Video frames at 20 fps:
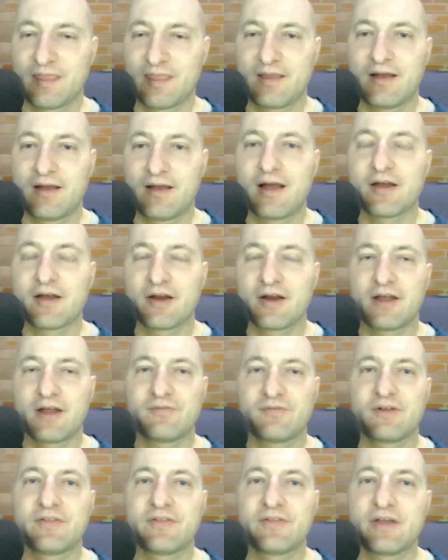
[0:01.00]
Good
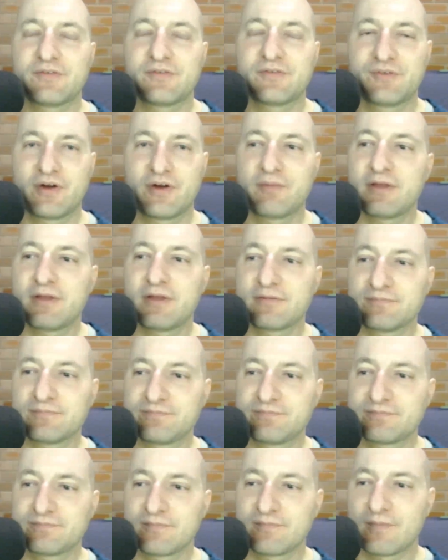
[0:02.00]
everyone, thanks for joining me.
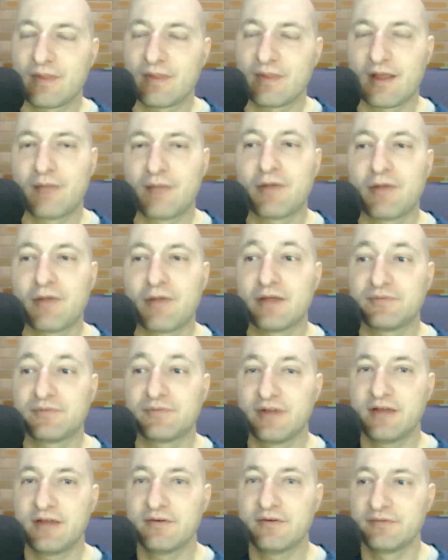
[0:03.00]
My name's
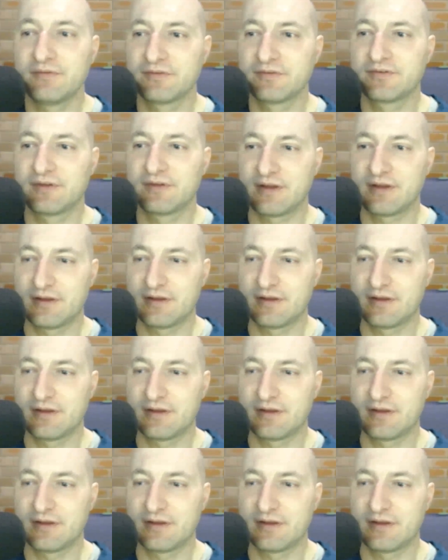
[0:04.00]
Nichols.